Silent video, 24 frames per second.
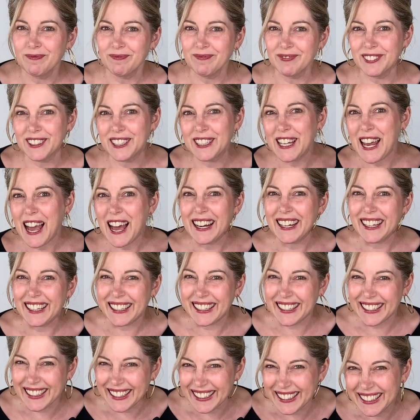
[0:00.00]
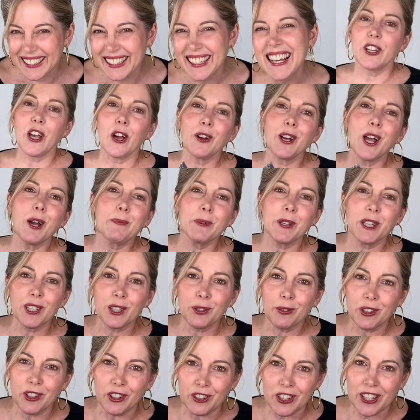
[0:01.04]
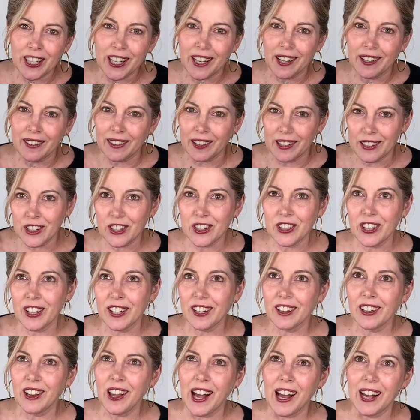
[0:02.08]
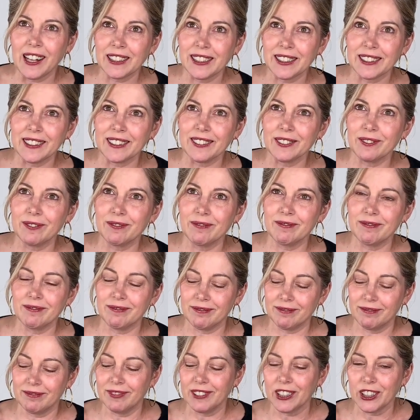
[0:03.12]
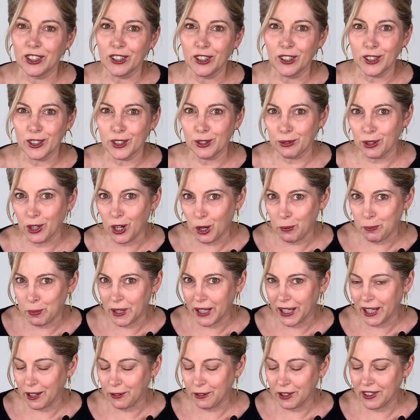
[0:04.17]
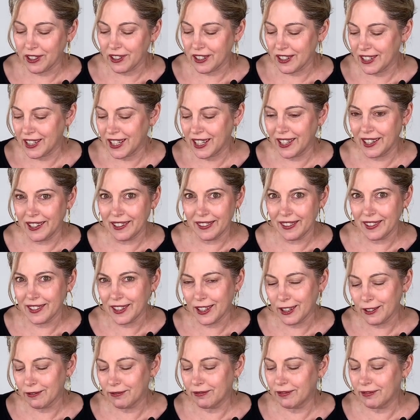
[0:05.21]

static. Don't open this with your teeth. I just did a class and the girls were opening it with their teeth, so